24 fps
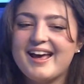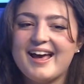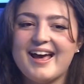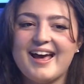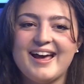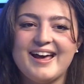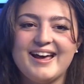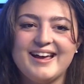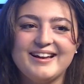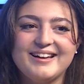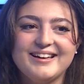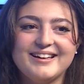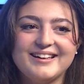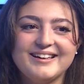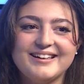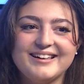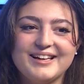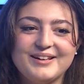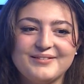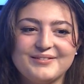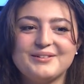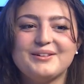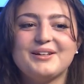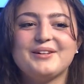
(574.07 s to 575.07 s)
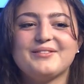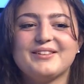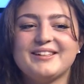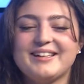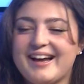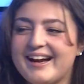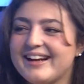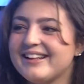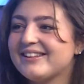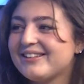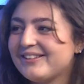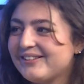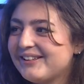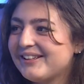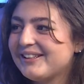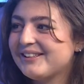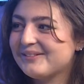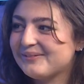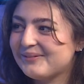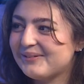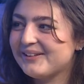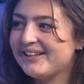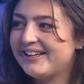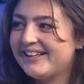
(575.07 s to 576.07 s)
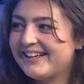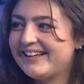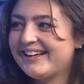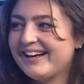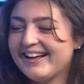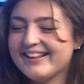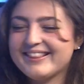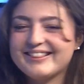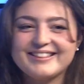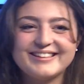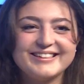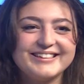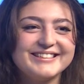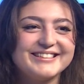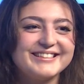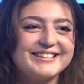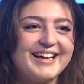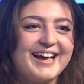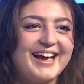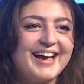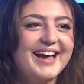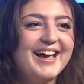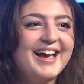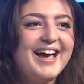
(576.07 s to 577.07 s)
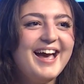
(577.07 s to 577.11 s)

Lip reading: And even though I have a 9:30 in the morning on Thursday,